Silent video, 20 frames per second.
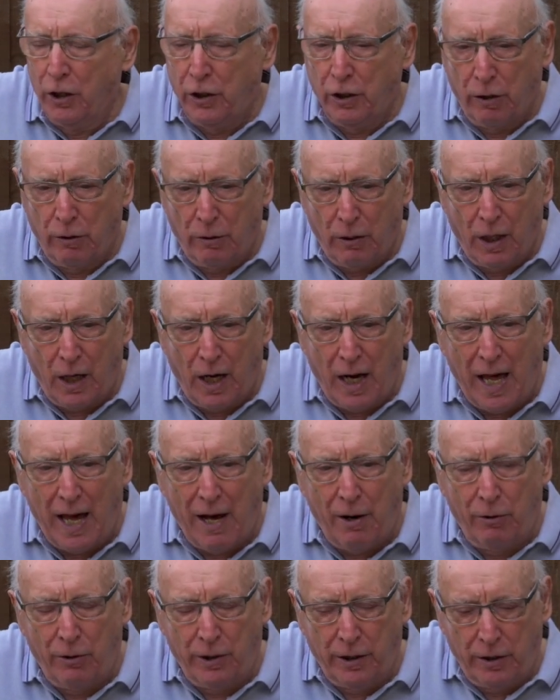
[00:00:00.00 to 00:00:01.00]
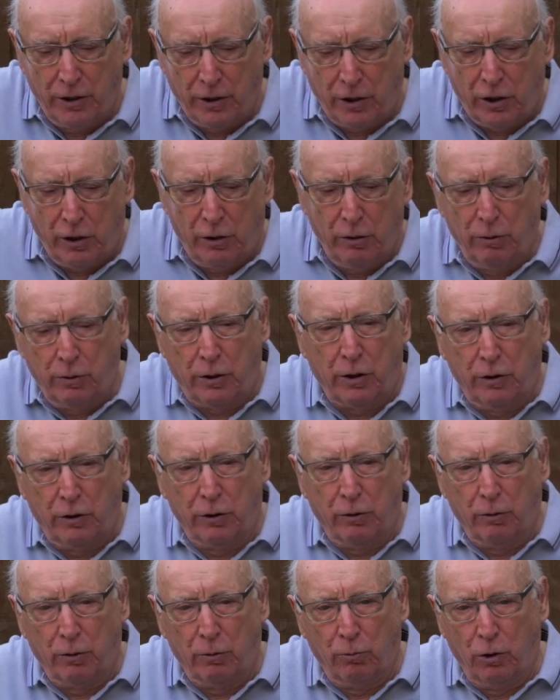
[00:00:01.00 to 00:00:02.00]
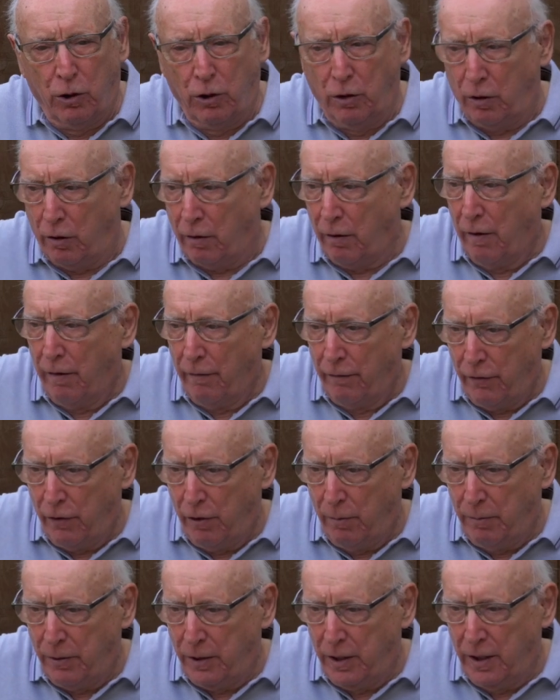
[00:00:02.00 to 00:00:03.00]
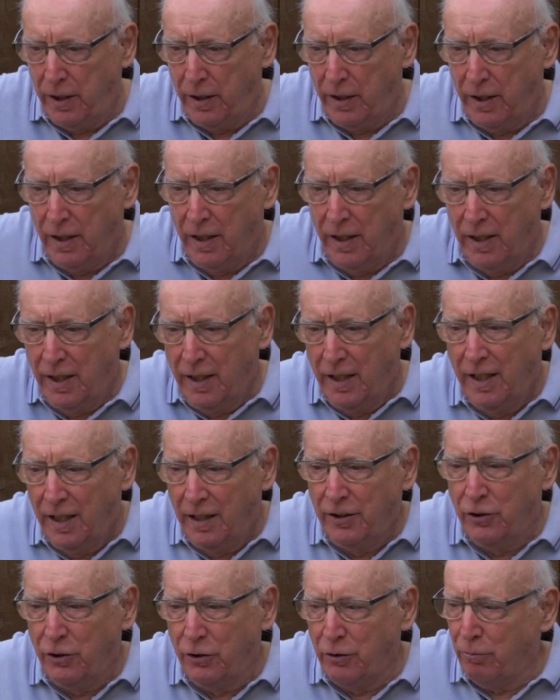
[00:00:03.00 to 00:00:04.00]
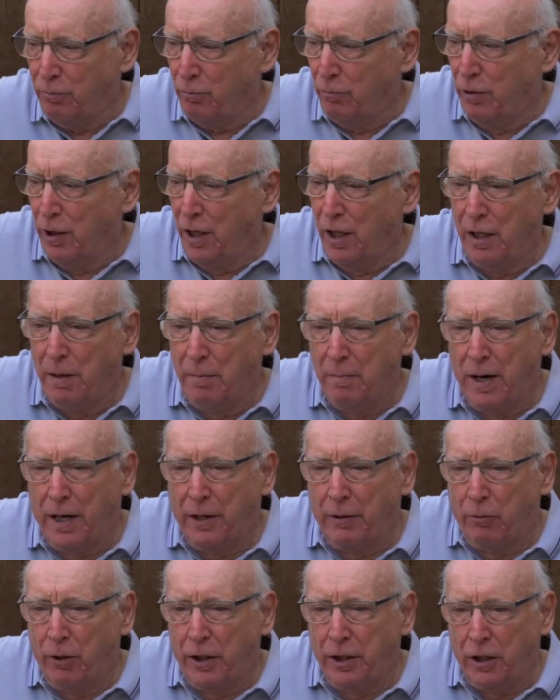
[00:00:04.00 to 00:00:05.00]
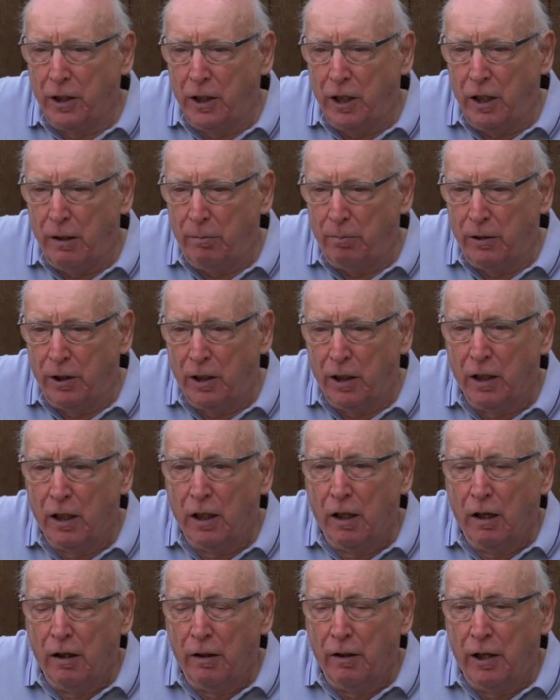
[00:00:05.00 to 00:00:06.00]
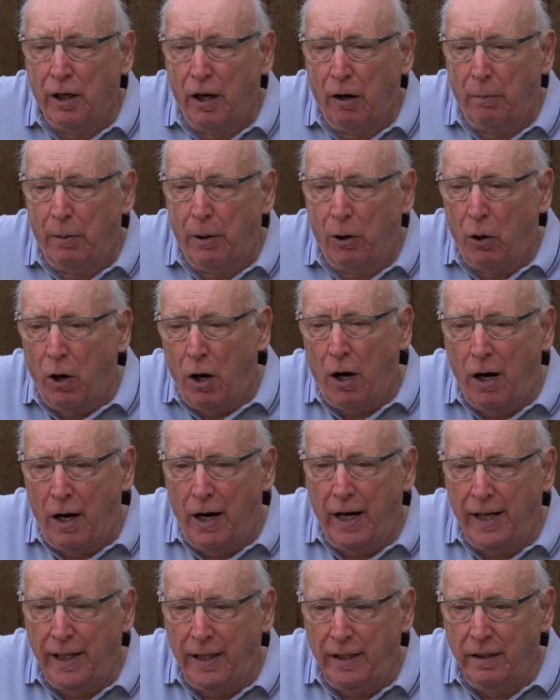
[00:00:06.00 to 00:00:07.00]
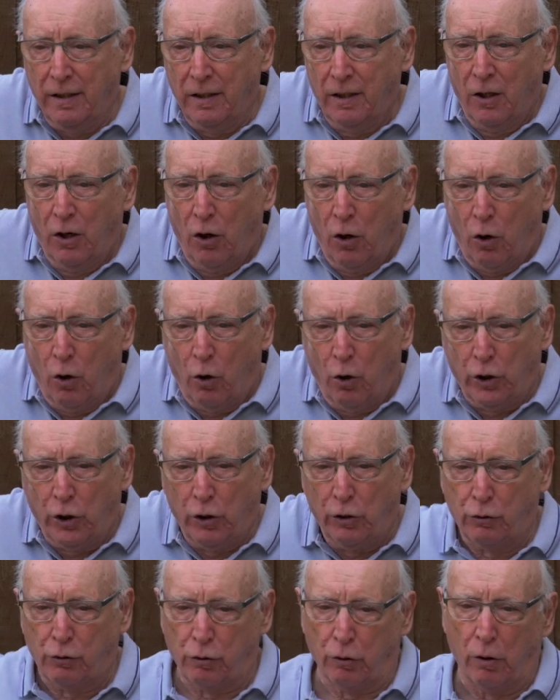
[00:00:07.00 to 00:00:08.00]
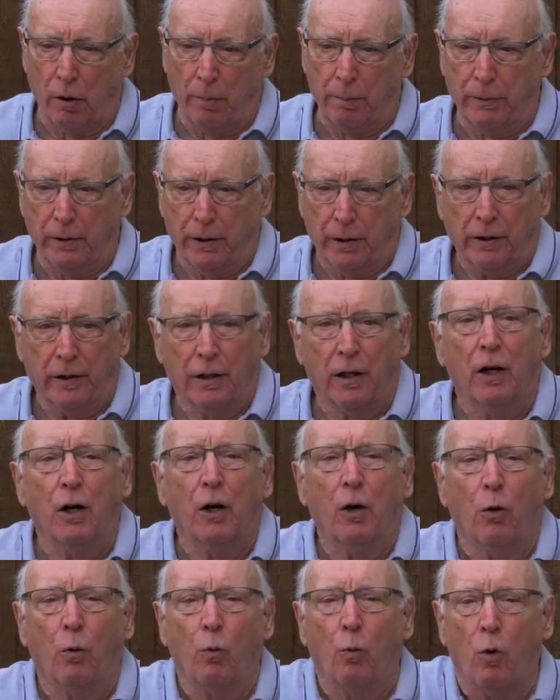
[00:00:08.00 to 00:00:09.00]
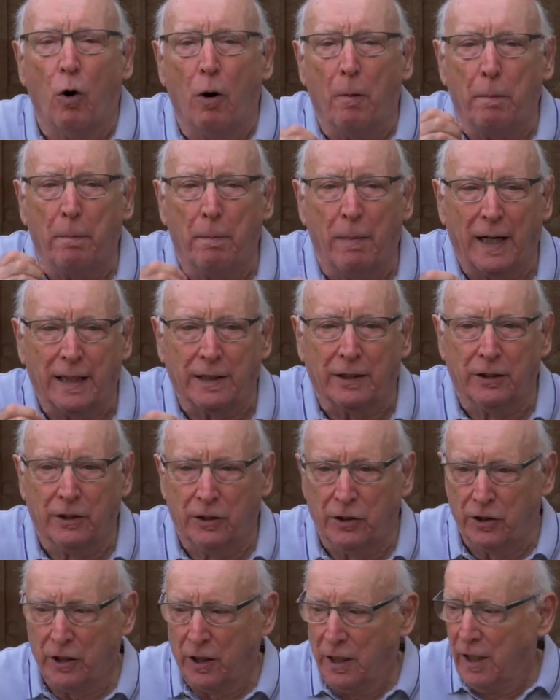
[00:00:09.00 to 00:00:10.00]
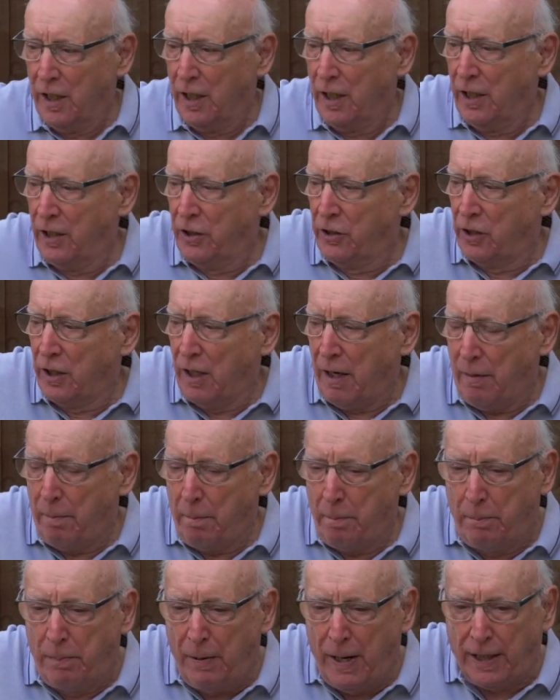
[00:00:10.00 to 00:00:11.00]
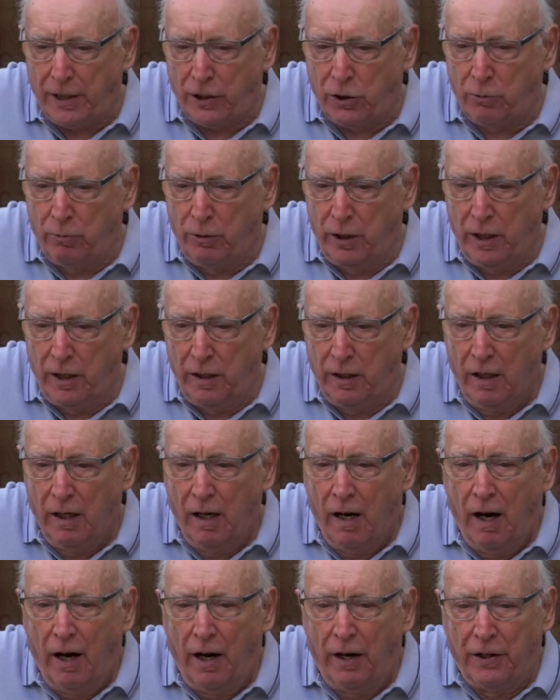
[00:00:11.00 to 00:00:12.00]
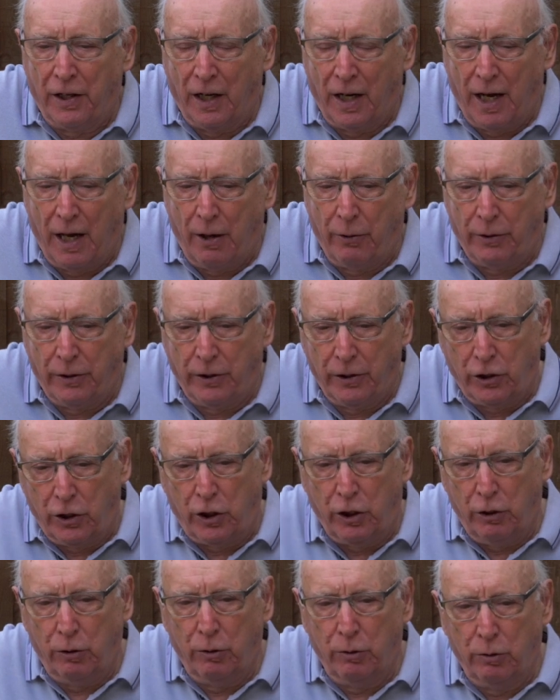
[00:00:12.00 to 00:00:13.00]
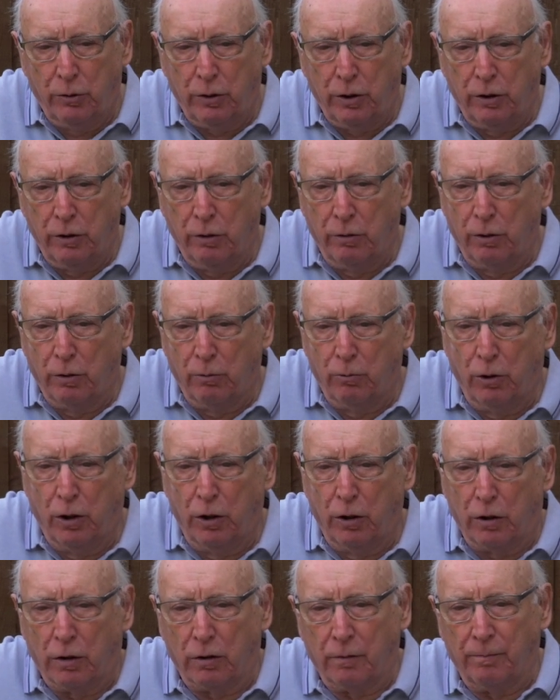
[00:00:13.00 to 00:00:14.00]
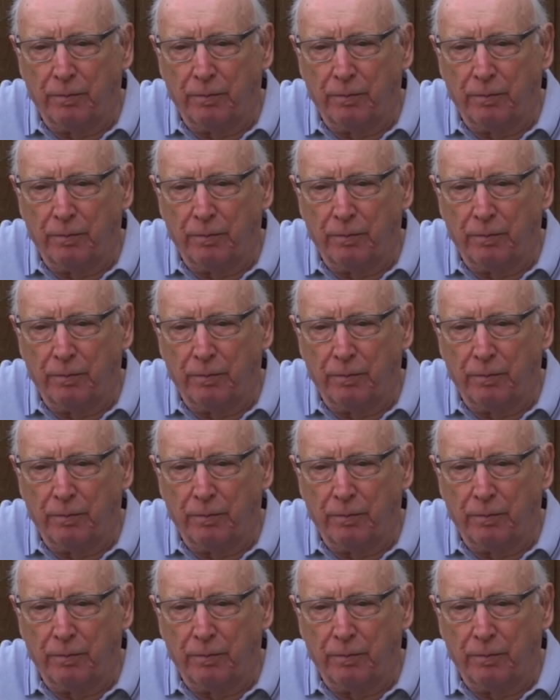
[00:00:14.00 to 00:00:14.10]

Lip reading: You're allowing the cue to do the work from here. It doesn't really matter whether you keep the elbow high or you drop it. What matters is that backswing and allowing the cue to do the work.